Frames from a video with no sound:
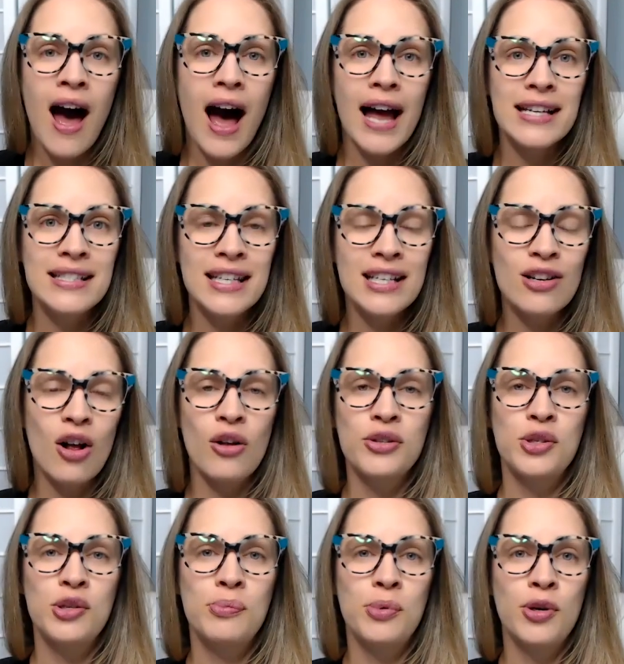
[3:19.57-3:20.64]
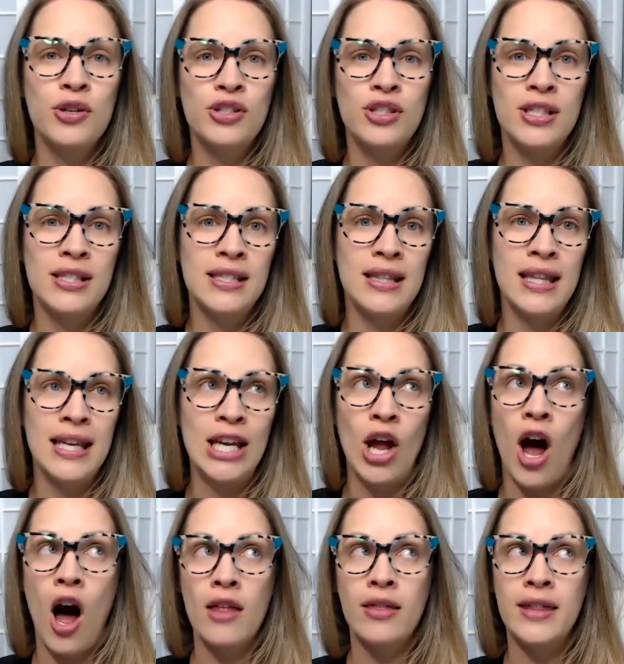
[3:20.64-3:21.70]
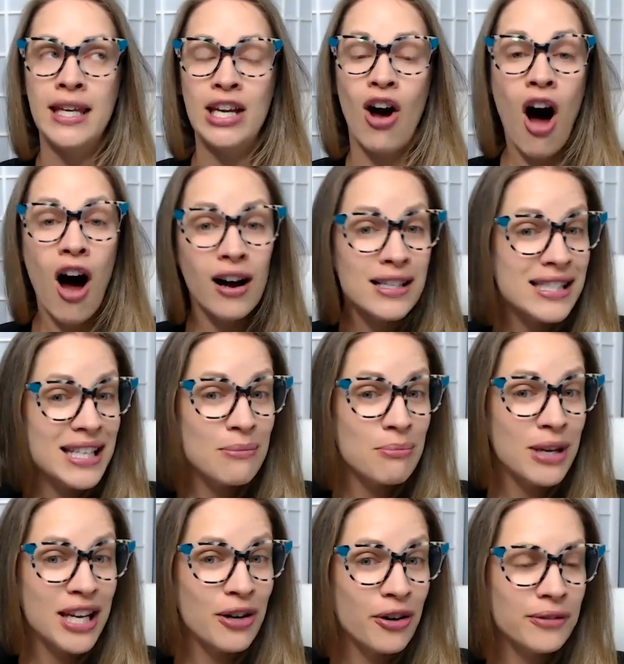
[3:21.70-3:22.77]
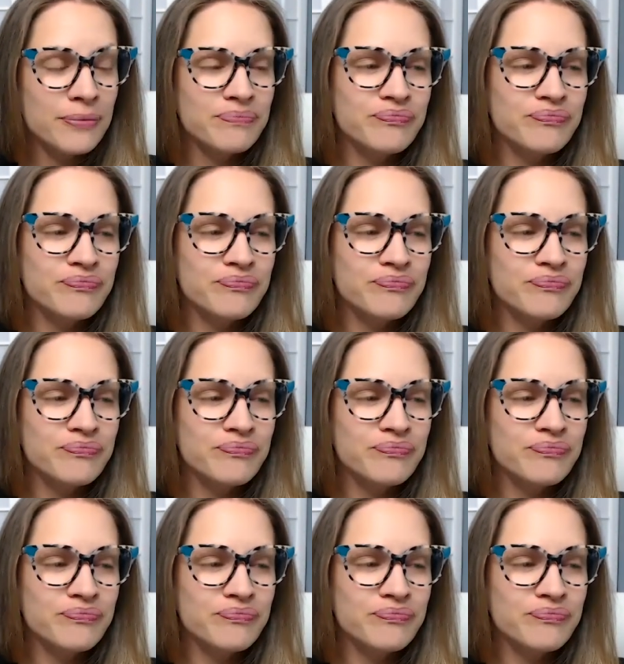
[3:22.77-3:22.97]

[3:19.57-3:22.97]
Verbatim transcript: I did also purchase the, the oximeter